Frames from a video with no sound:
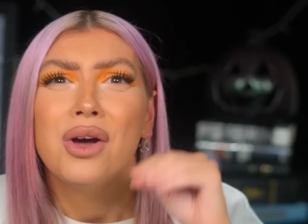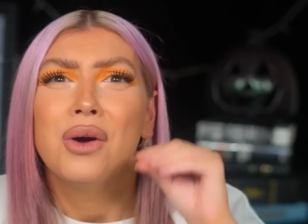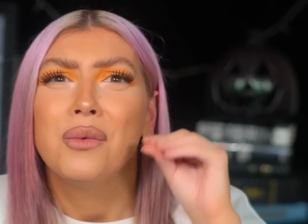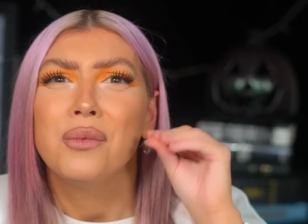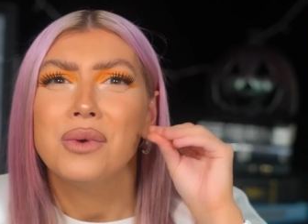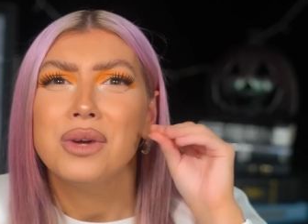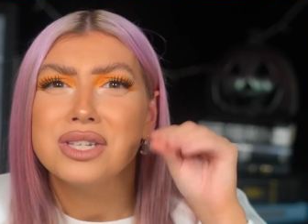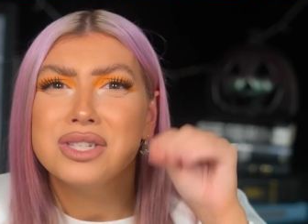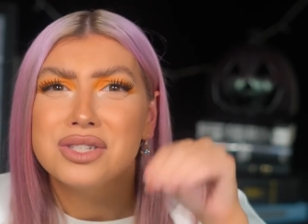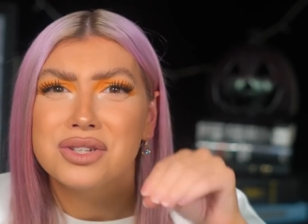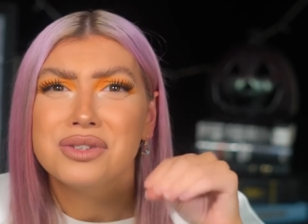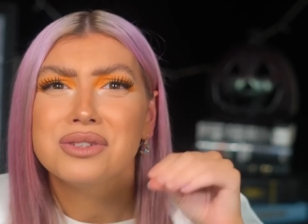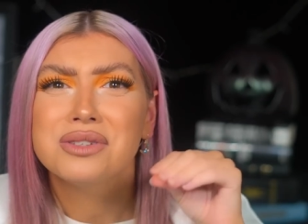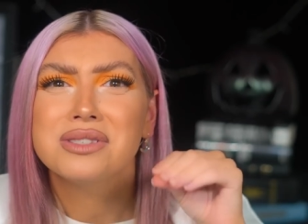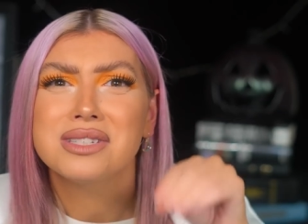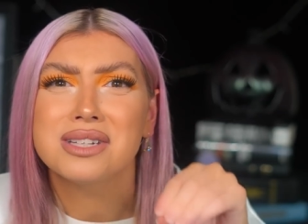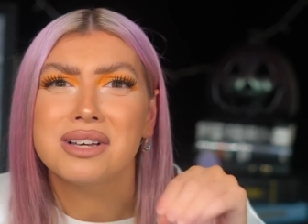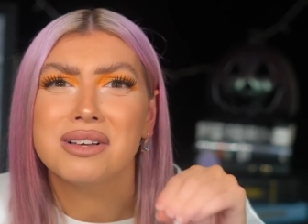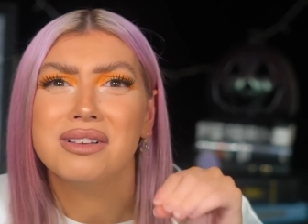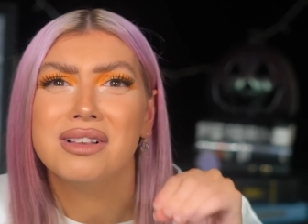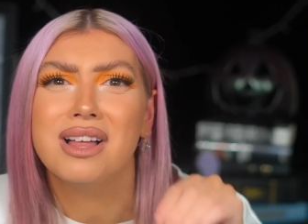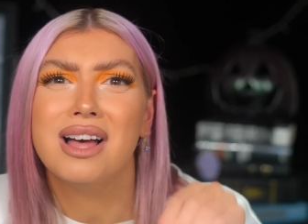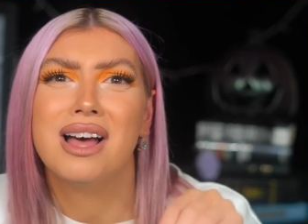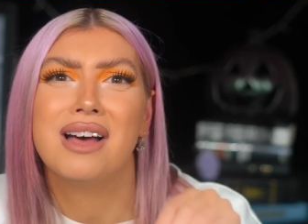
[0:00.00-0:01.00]
We do
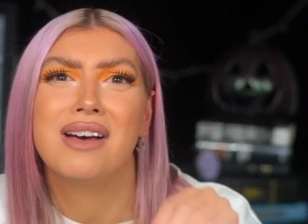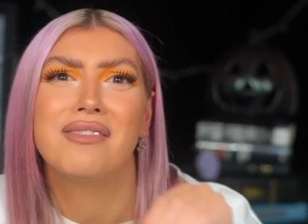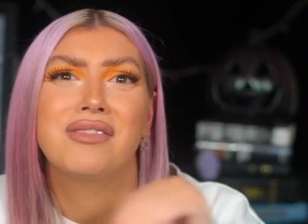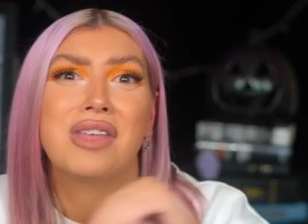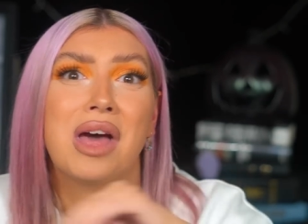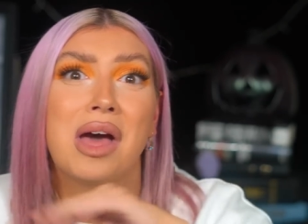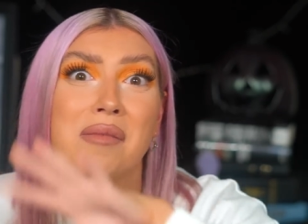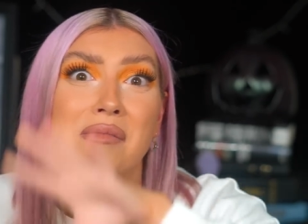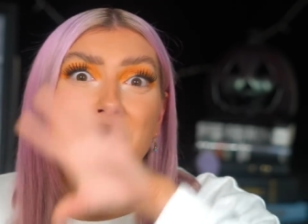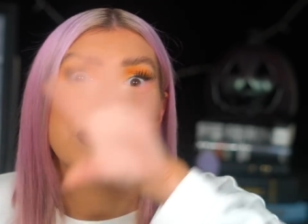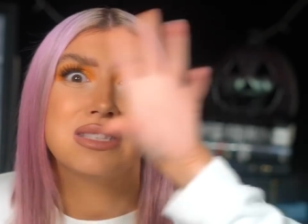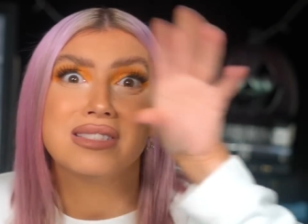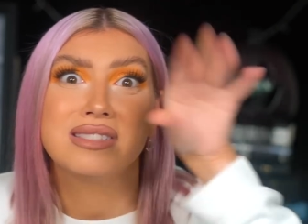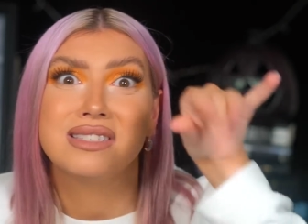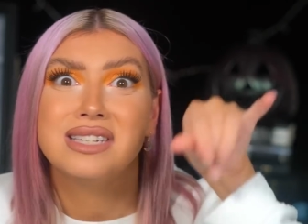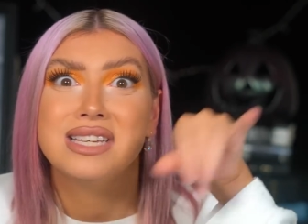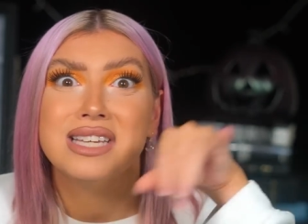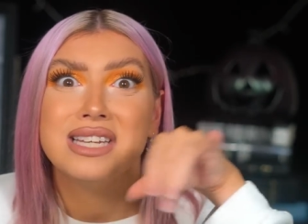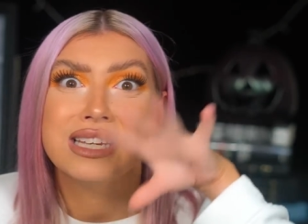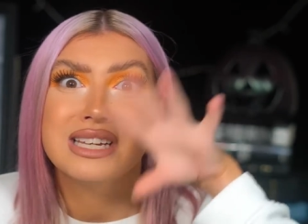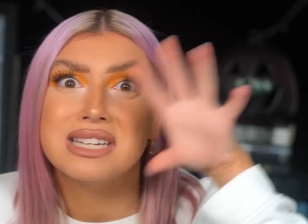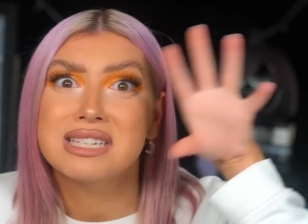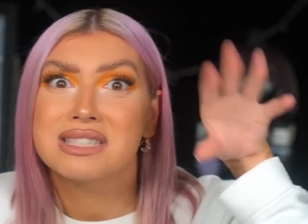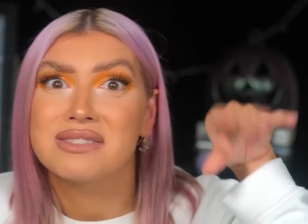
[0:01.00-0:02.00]
still have that
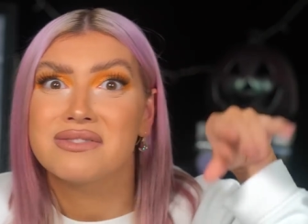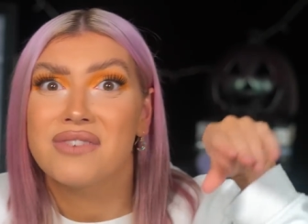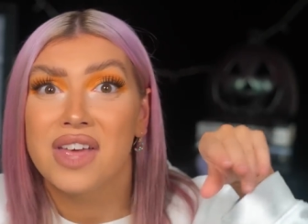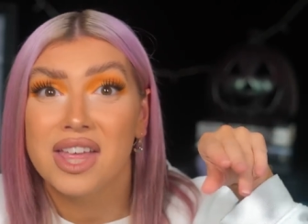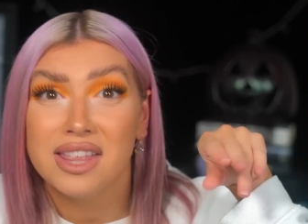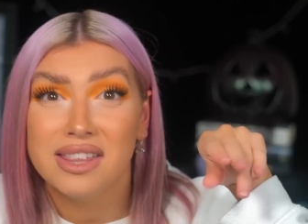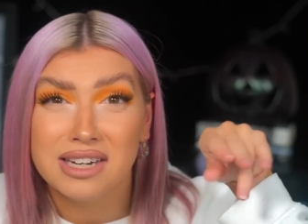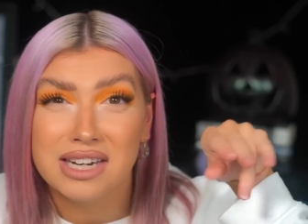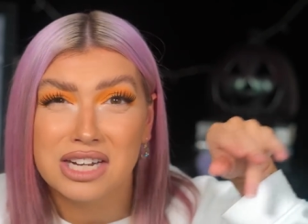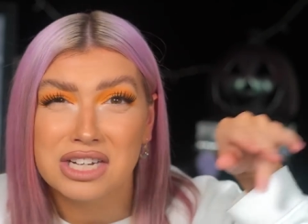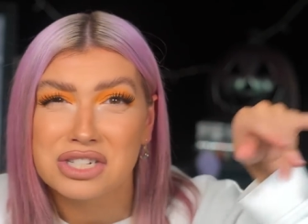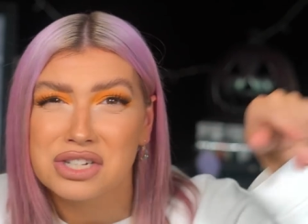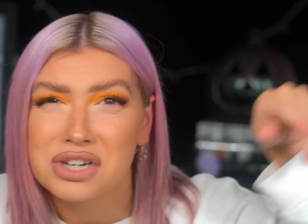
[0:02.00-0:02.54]
mysterious felony